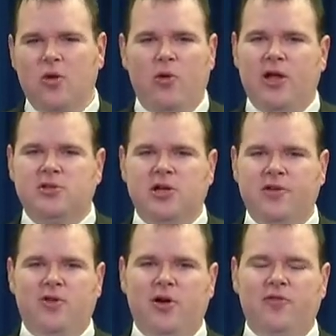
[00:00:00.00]
Whales didn't
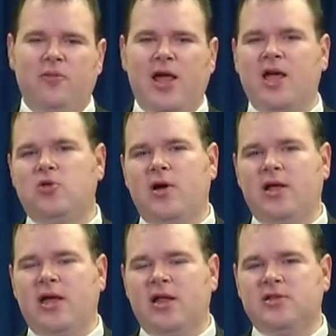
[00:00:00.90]
evolve from
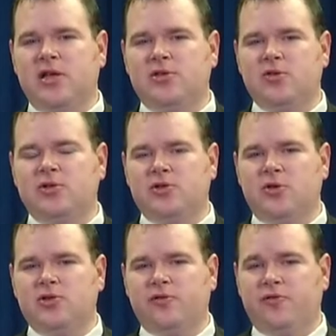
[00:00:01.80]
land-dwelling ancestors in
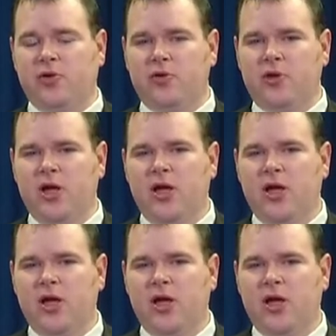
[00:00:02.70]
search of food.